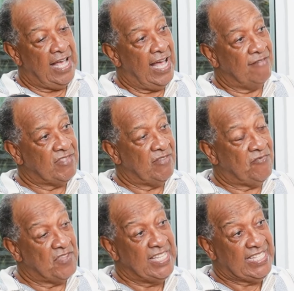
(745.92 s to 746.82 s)
After
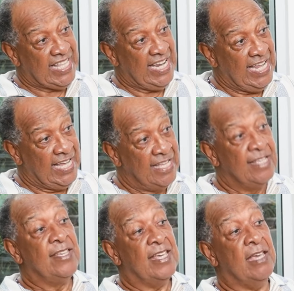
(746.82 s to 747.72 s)
finish training,
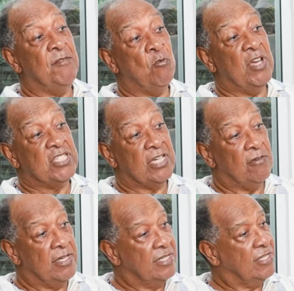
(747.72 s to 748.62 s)
everyone
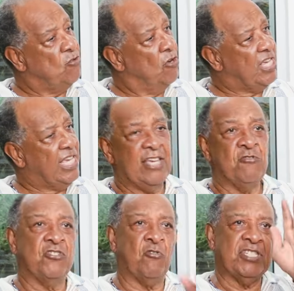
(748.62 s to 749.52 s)
shower. No here,
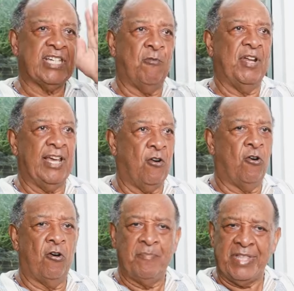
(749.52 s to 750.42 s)
you go shower in
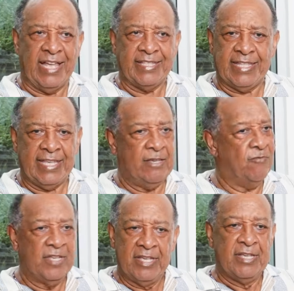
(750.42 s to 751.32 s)
home, That
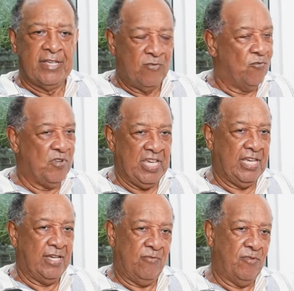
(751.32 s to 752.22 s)
Everything, yeah.
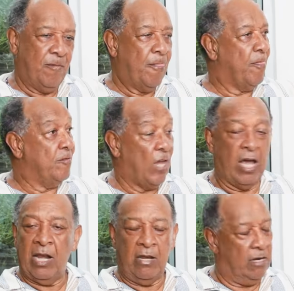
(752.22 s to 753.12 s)
We, change a lot of things.
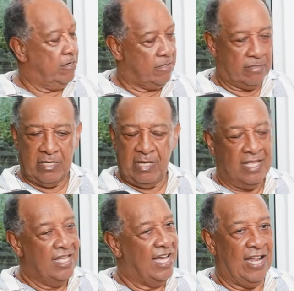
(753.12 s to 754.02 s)
A lot,
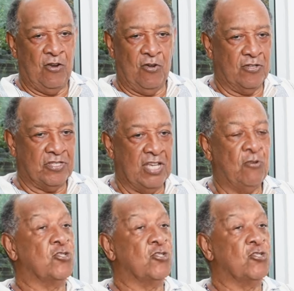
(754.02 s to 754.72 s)
a lot of things.